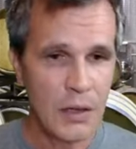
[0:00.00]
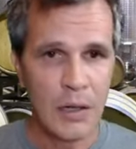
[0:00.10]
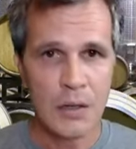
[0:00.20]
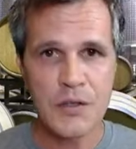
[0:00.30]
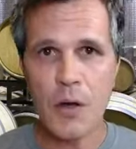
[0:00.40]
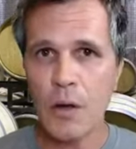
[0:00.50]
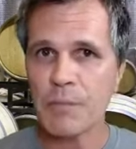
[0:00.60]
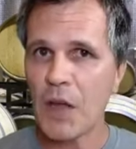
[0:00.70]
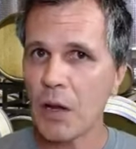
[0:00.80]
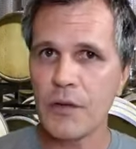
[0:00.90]
So
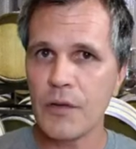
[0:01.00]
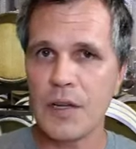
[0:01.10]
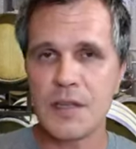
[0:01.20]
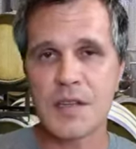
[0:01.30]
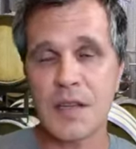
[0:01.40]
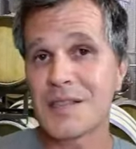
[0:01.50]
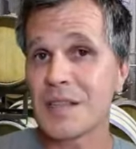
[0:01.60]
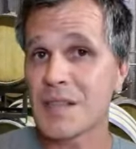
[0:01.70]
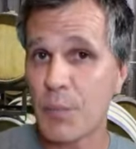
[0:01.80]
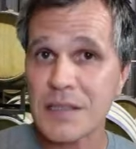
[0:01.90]
a lot of it is is there's
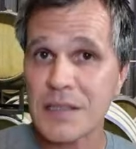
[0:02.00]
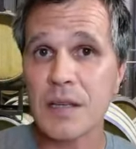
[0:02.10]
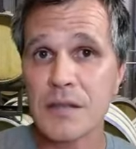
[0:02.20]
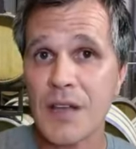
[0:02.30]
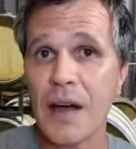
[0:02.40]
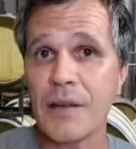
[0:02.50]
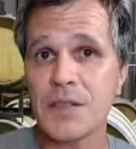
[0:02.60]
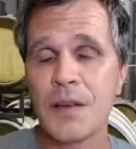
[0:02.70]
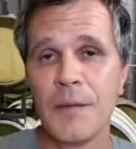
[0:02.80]
the practical side of it.